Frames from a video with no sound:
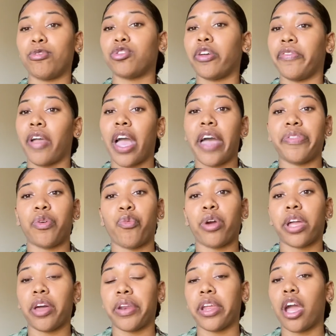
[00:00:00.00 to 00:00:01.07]
So if y'all have to
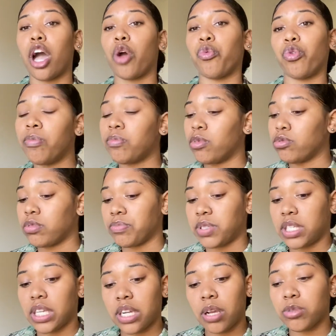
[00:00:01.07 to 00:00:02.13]
work out in y'all room, do some
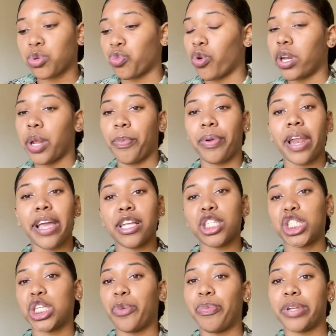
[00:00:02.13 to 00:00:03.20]
sit-ups, running
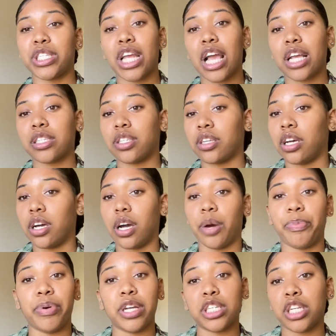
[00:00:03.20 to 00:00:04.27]
plays, jumping jacks, uh,
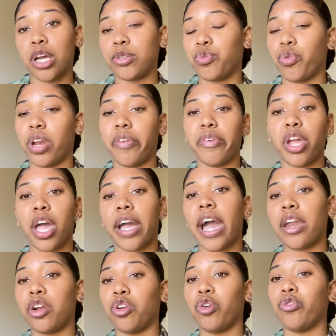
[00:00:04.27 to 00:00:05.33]
push-ups, whatever y'all
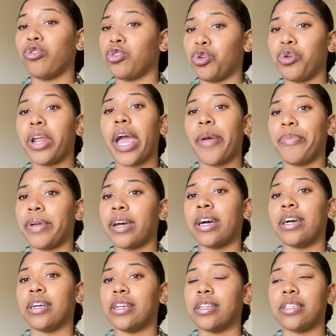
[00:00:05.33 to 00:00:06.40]
gotta do, do that
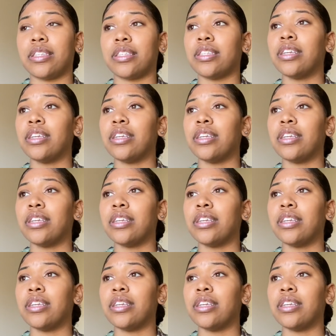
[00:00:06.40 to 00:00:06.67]
because